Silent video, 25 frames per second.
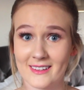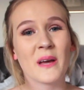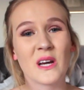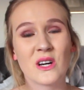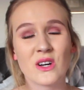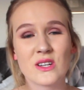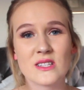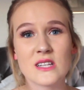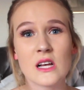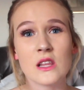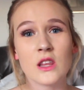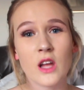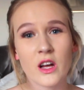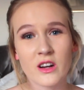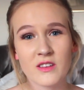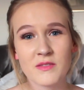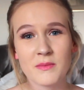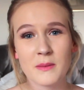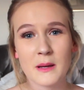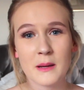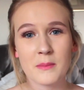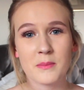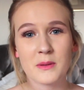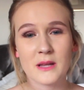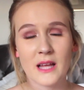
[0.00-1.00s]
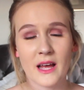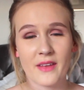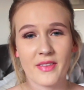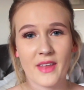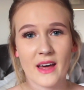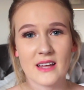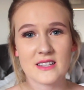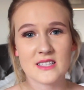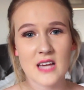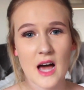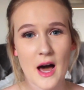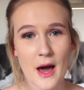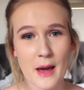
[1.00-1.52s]
Because a lot of people at
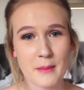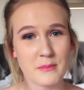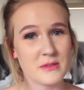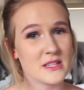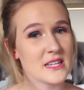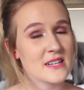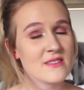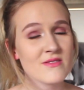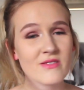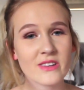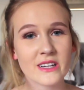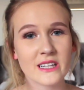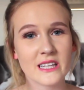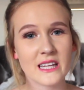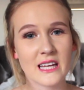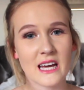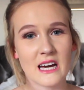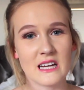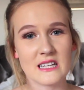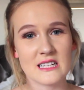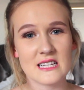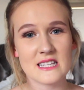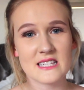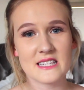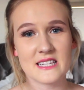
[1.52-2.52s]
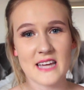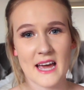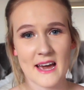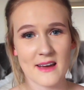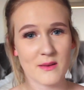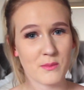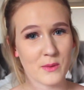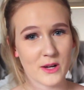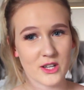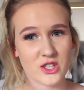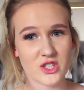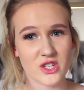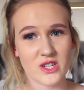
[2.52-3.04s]
that time didn't really
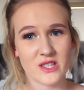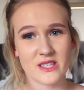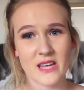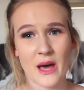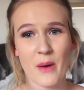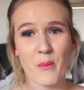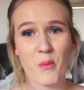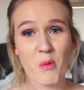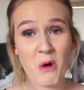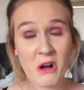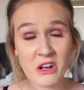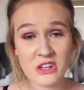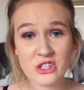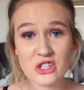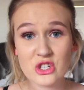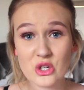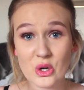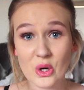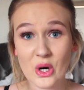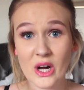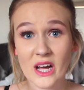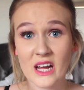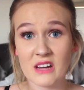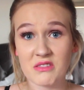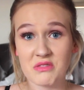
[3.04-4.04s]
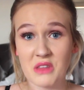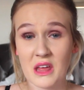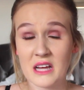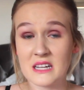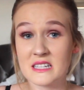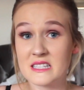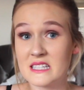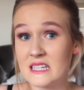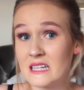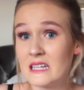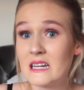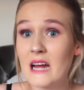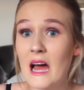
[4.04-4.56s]
understand witches and weren't sure if they
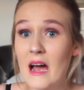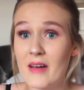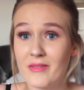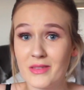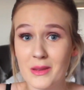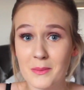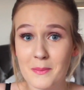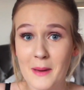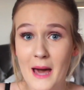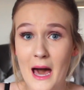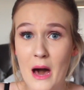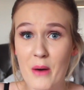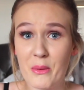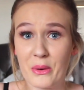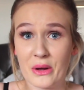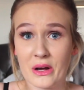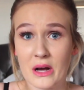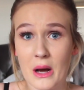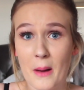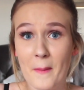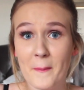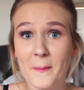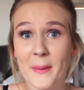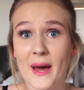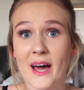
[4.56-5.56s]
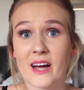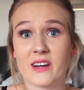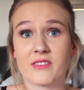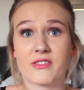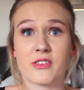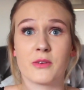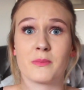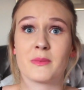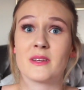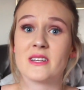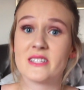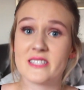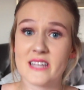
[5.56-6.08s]
did have the power to come back
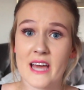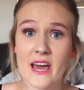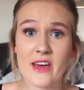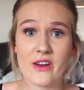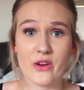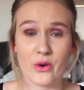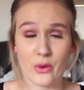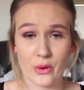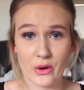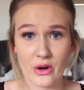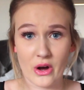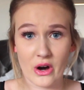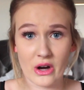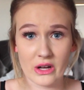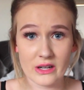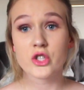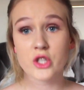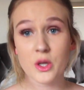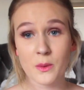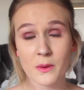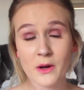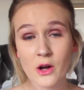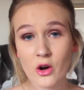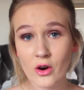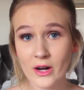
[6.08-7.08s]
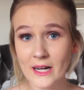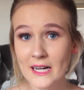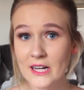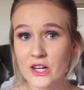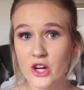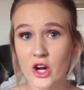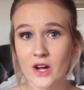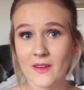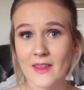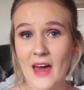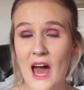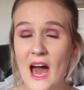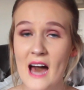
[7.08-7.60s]
from the dead or not. So we already
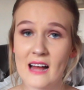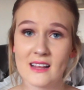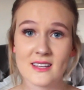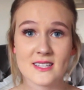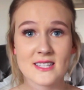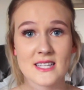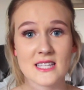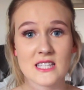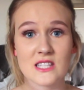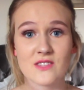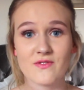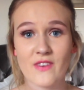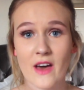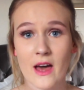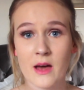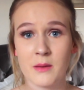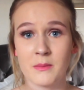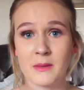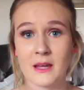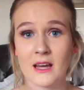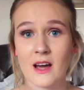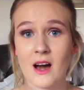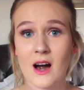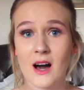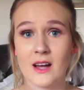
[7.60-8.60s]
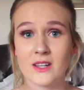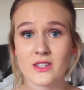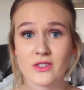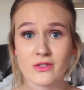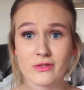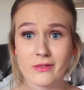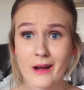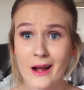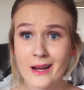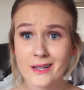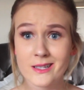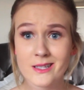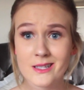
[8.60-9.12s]
know that Allison's family are
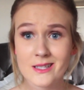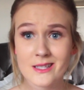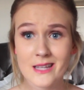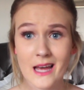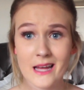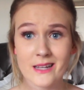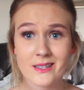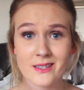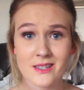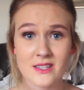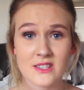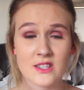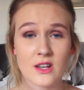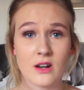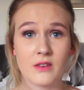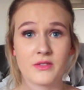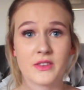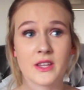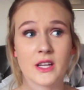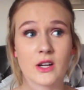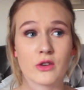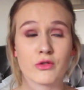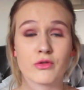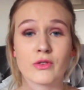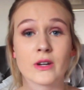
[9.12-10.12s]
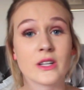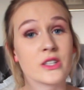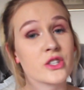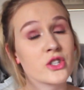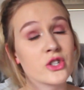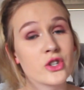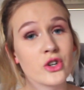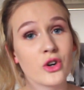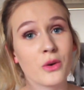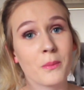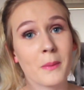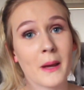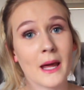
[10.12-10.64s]
direct descendants of the
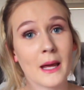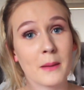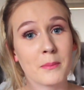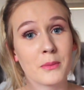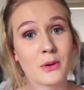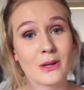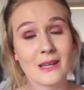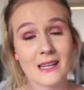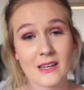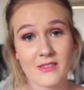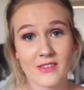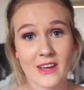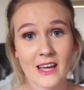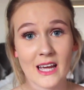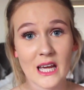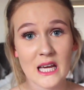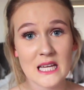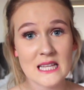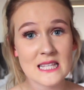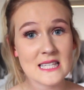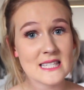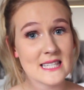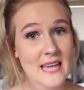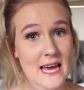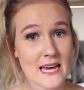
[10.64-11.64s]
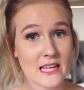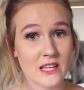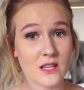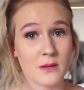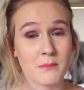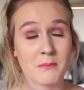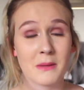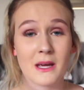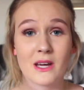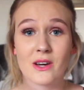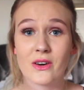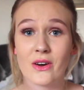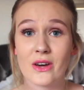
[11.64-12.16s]
original people living in
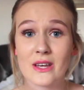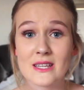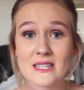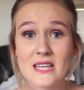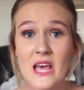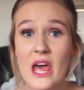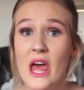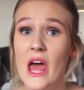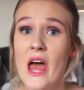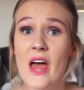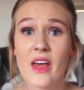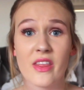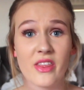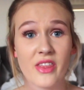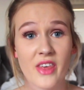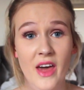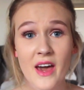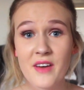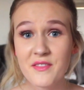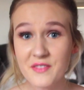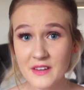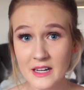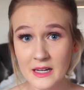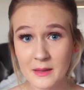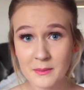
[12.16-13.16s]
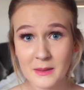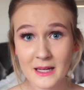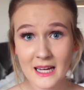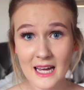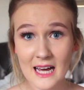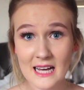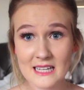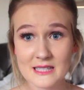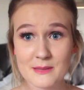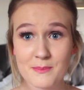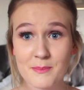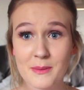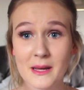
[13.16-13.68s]
Salem because their family
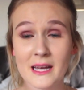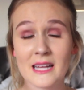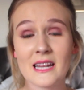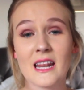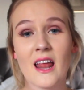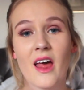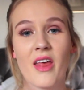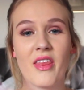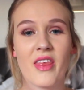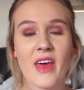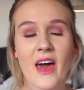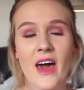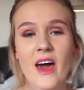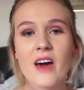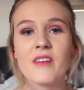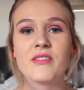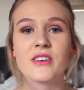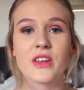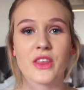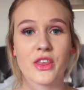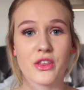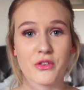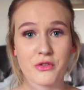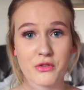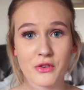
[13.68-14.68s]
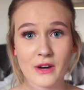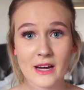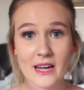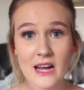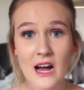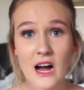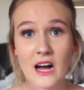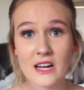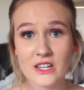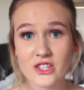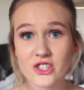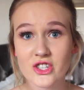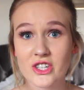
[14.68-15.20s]
has been there for
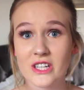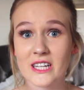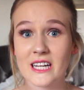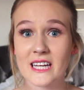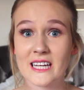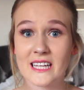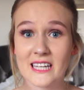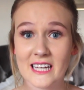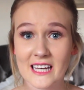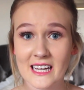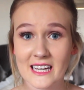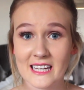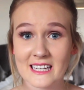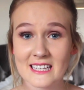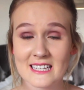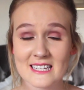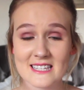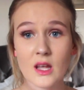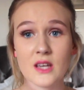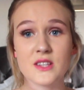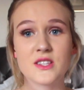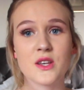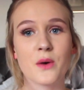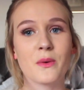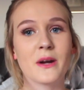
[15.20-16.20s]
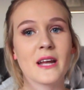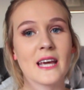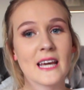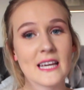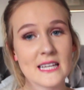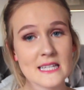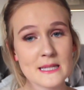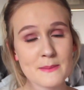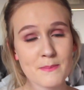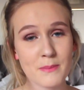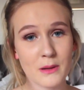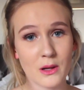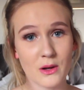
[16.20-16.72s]
300 years. So it
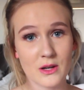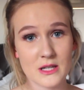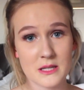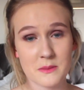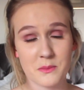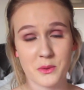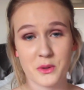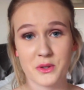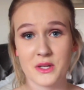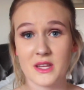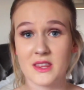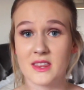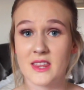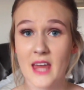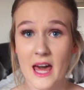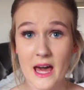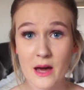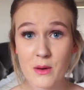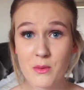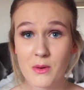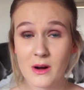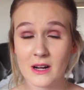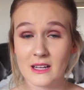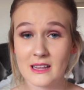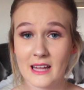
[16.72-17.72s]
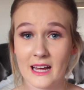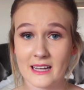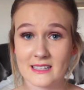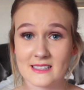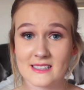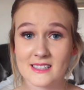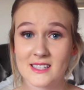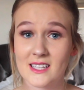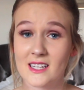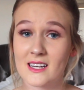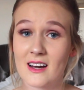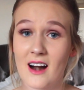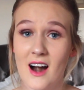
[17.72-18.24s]
is plausible that they were
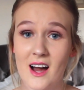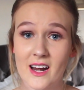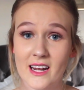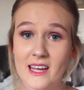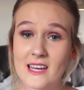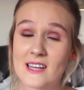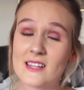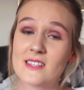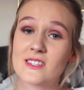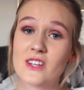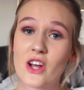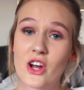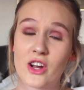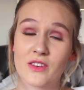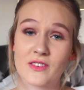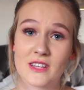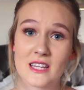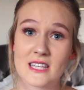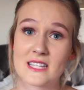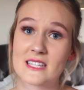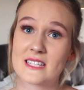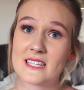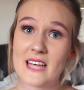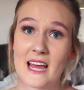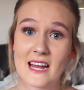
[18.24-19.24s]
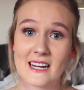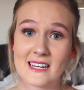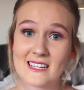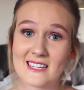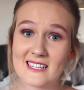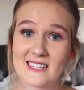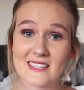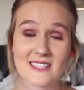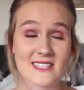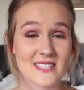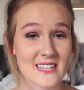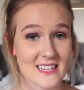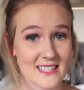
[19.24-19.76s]
elected the guardians over the
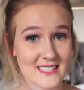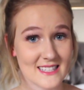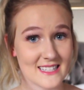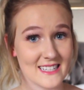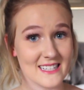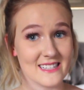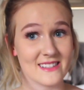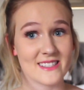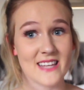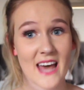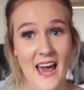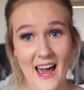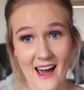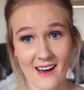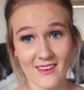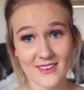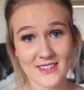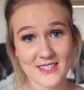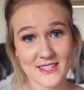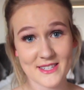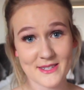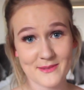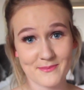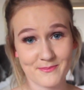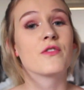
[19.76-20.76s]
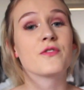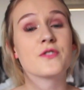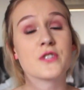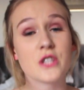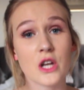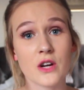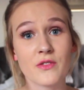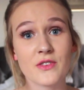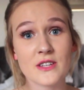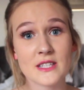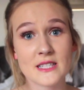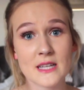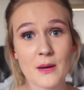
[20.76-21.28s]
Sanderson sisters' house.
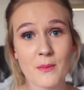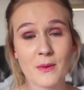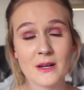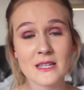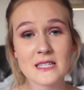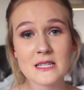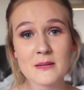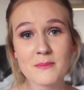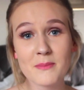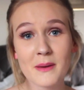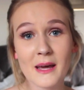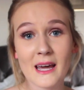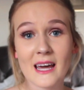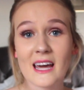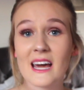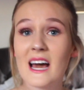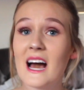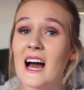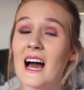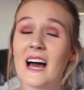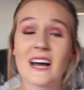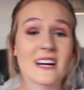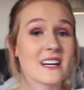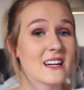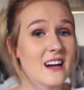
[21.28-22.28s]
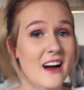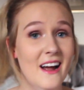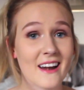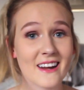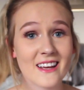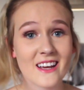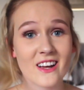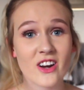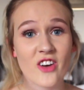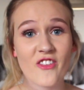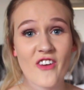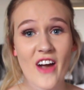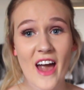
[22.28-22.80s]
So for someone to be a
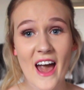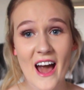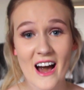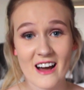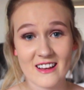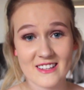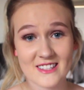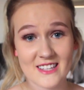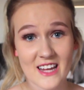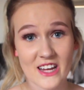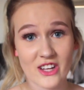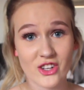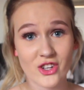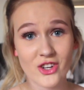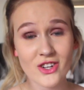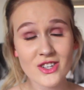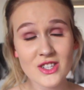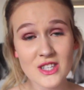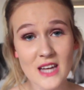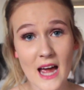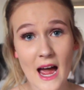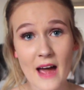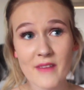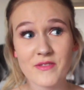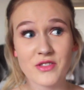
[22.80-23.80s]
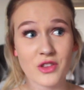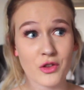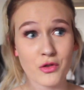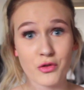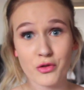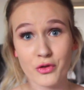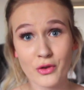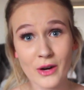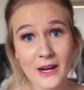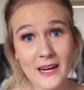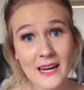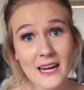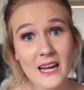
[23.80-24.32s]
guardian of a house that used to have
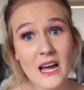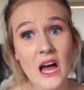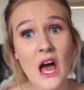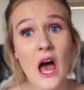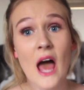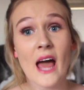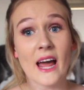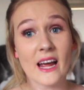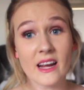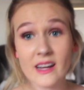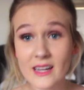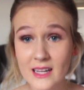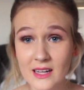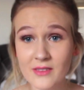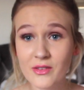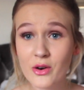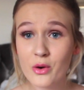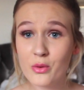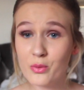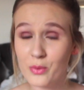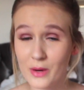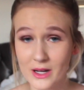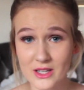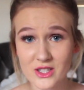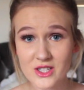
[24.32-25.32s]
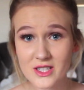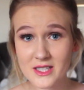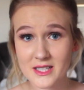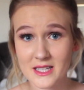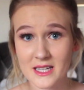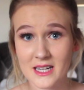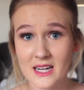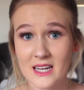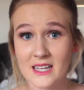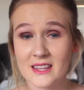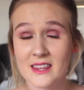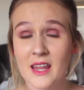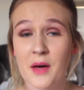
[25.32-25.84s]
three evil witches
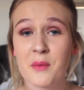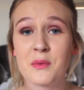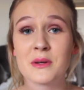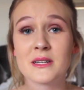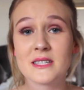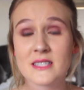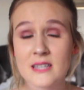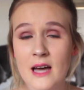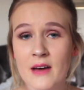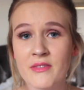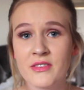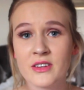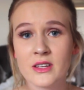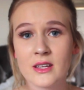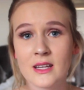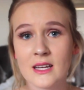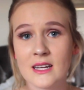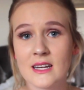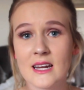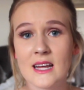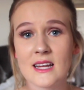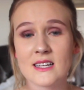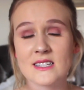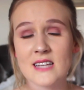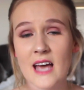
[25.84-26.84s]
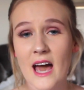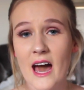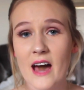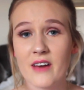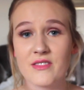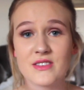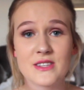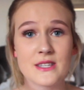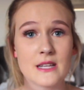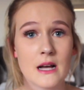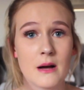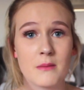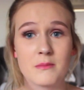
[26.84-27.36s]
in it, they would definitely need to
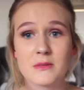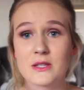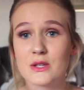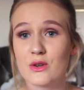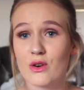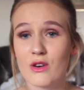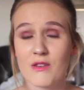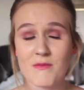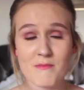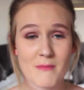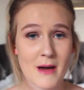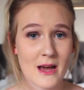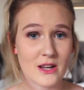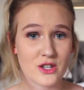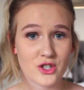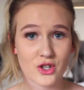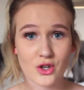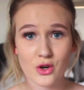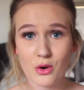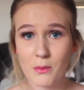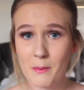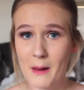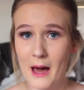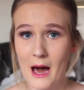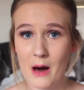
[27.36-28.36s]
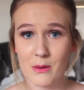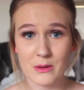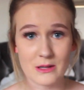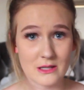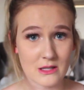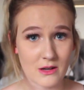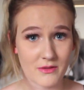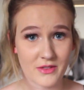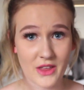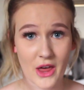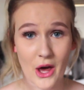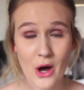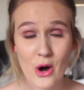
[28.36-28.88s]
have some sort of magical
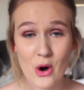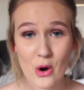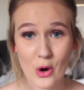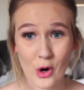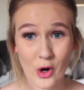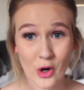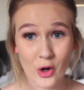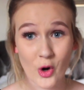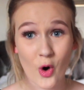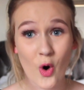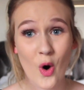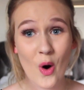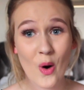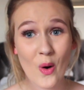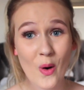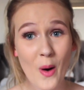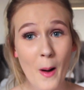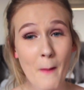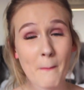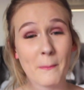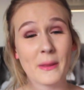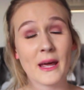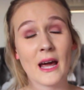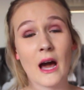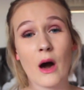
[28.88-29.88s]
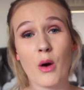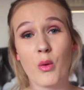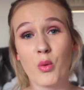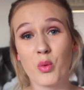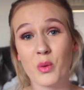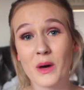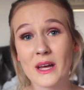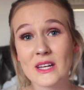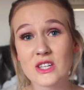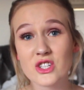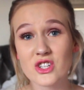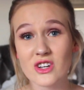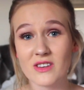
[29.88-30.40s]
powers of their own or be a
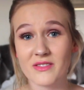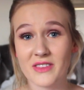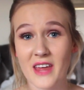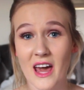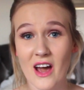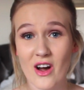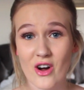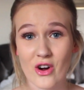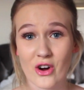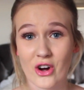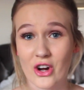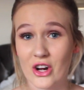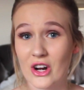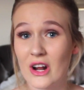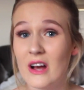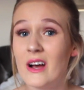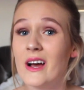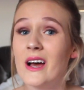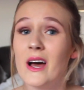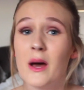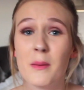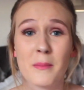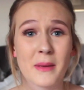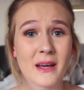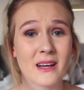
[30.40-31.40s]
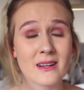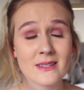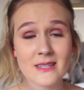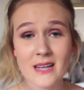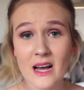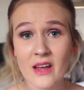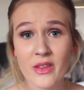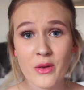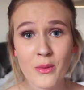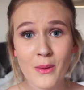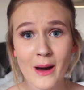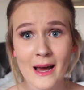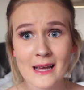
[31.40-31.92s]
witch of their own because
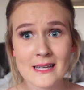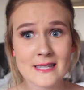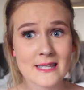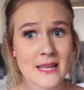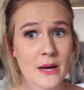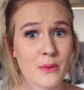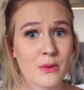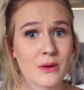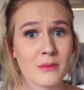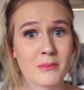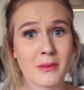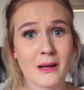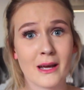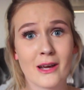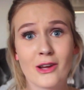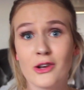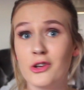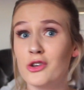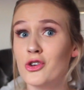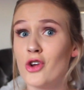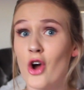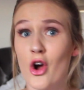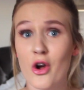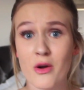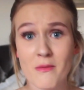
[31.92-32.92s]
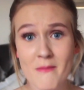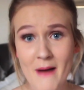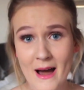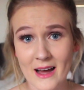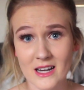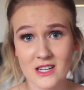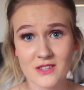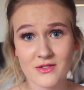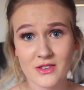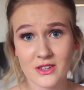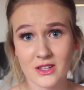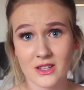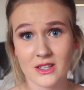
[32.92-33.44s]
otherwise they would be no
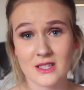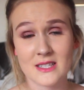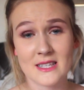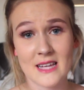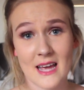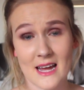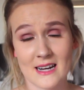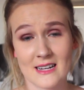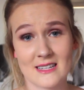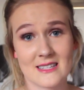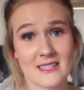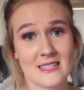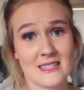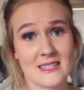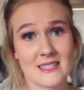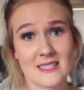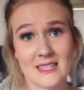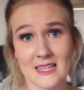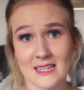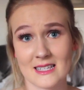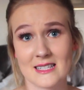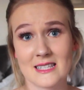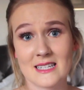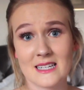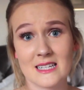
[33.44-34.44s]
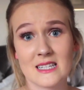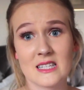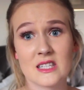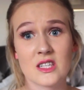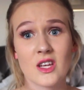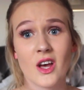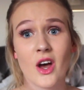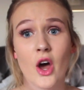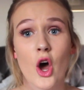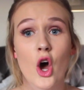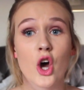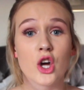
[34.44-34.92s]
match for the Sanderson sisters.